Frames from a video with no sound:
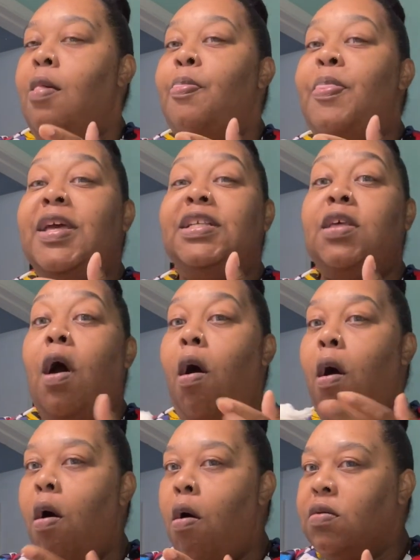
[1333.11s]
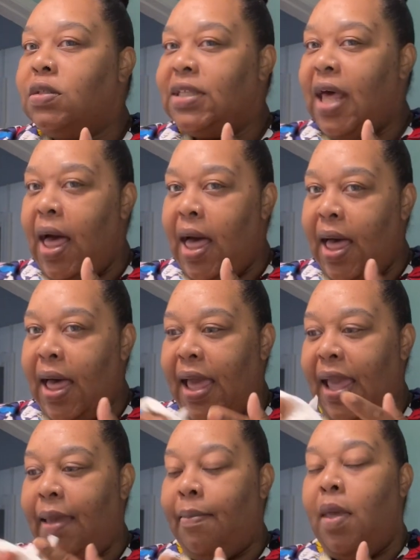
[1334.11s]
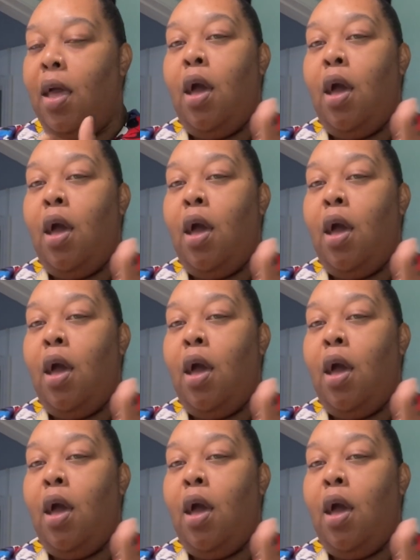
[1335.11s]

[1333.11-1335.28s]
This whole time.